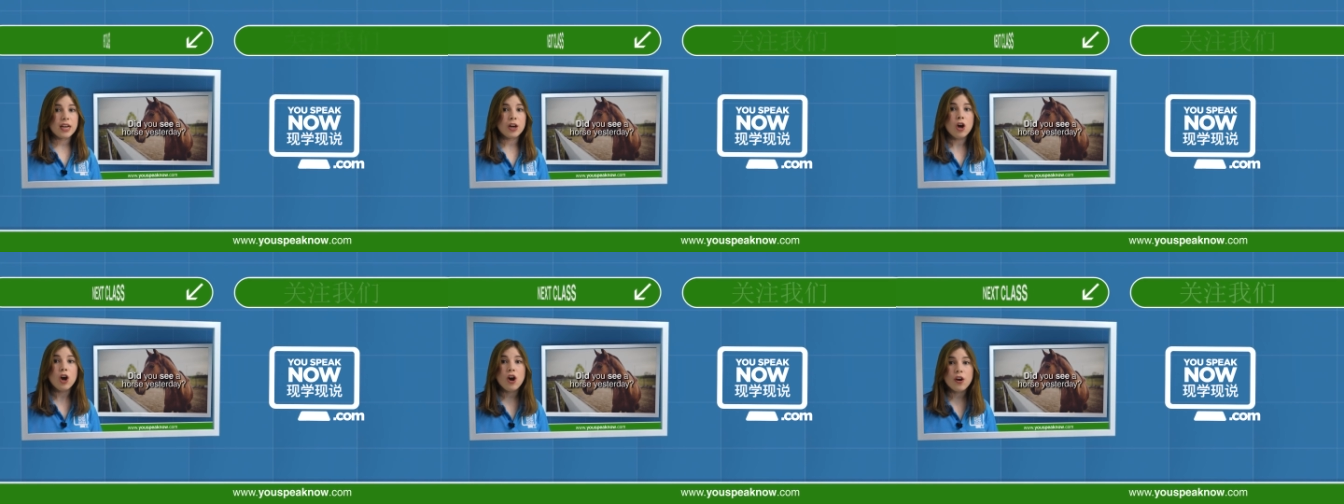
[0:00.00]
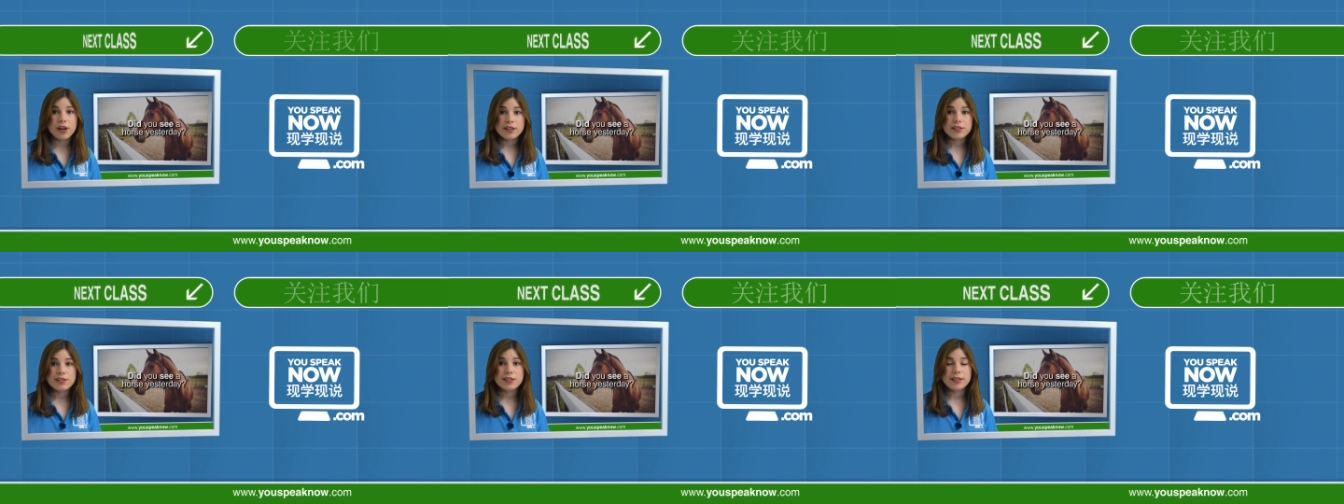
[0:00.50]
a
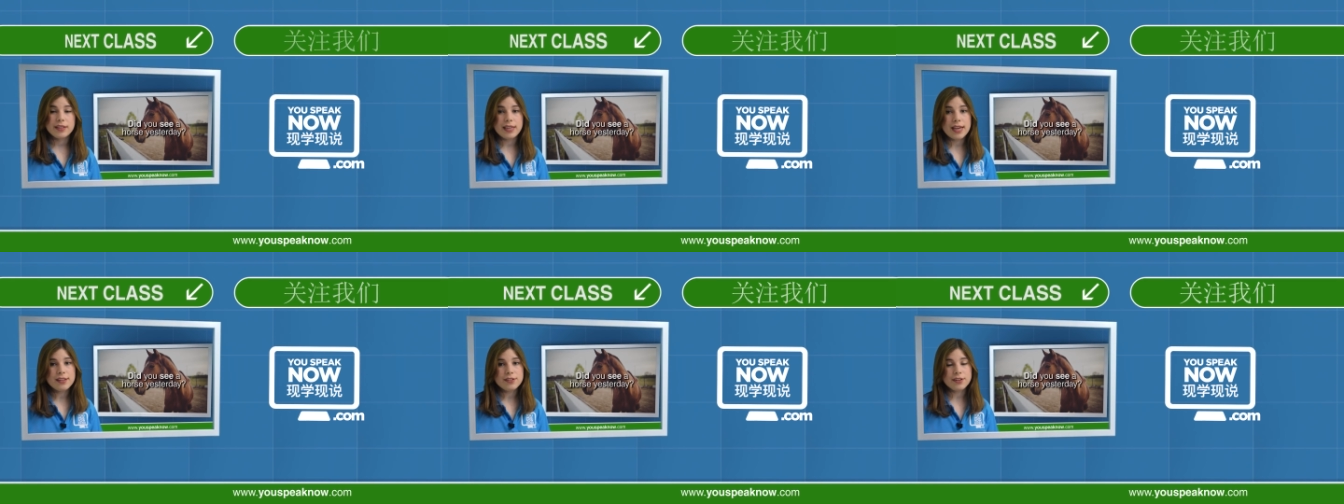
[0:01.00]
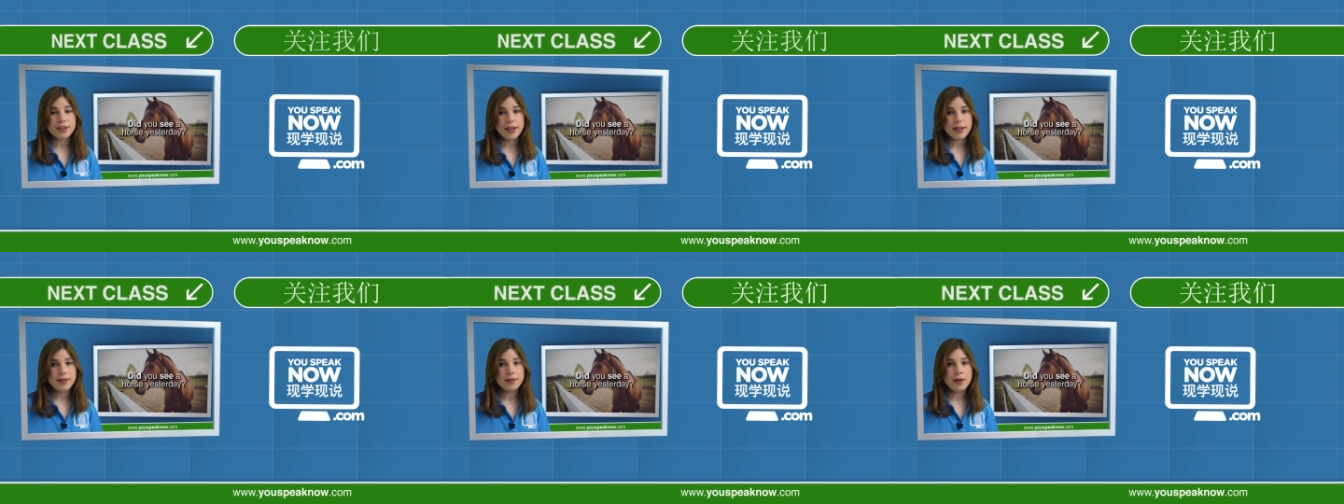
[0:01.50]
horse
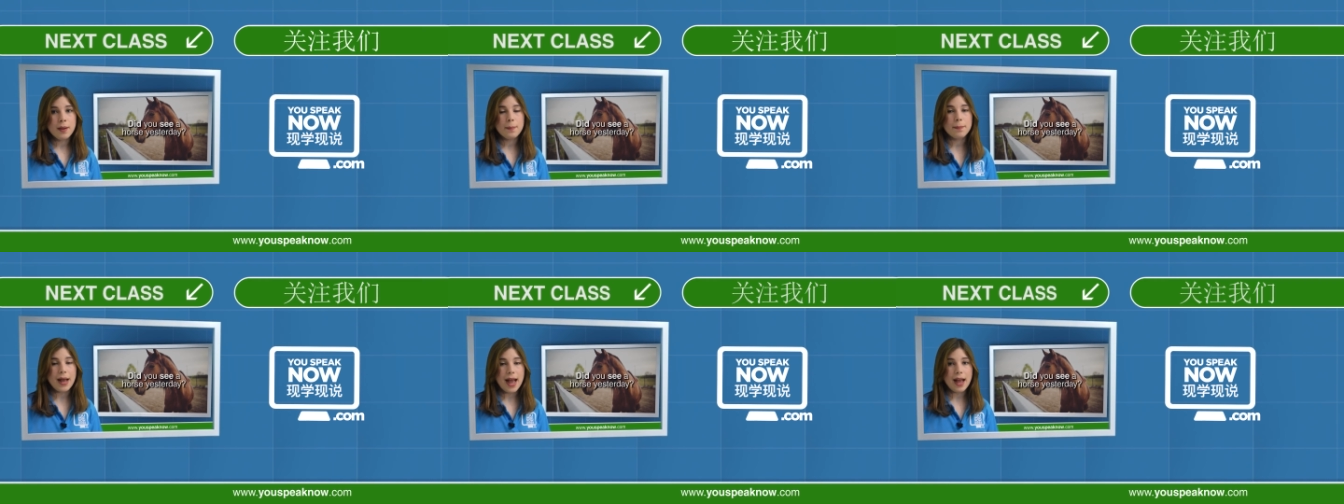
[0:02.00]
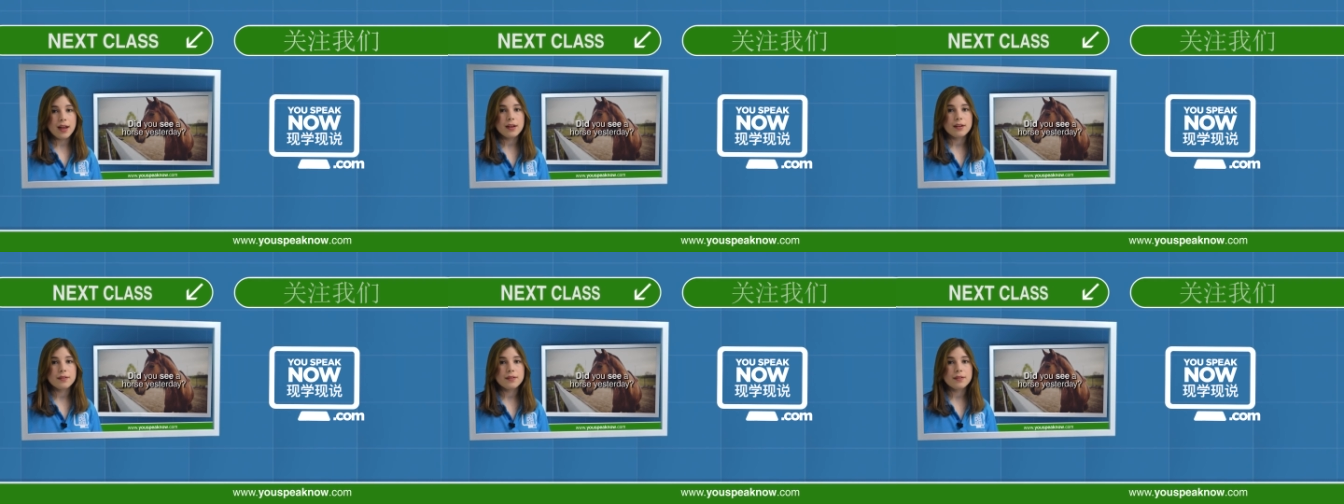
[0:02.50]
yesterday? Ma?